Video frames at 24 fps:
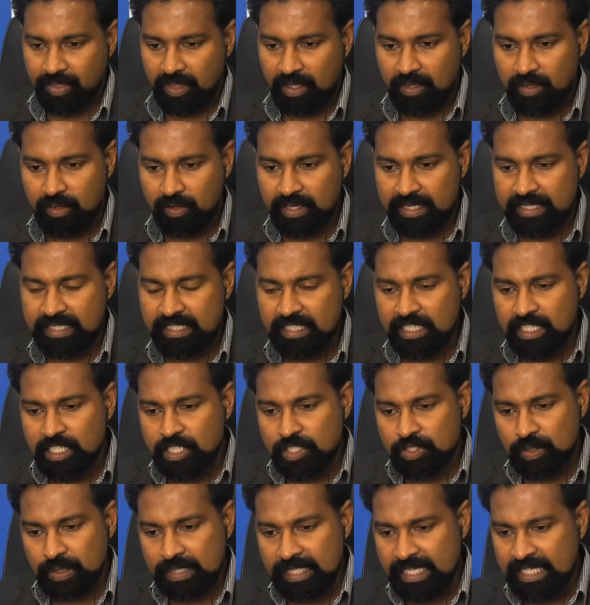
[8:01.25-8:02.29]
All right.
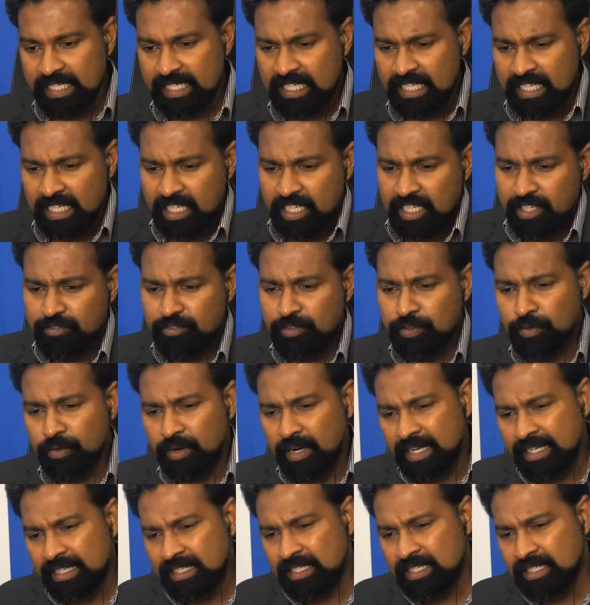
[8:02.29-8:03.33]
So then if you
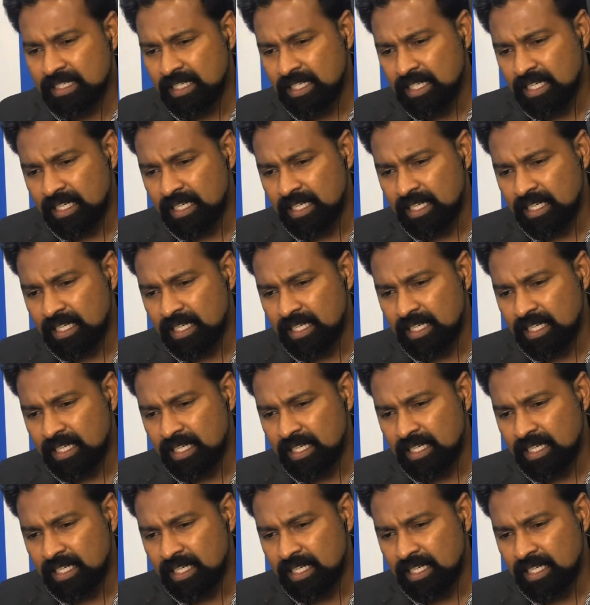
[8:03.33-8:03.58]
write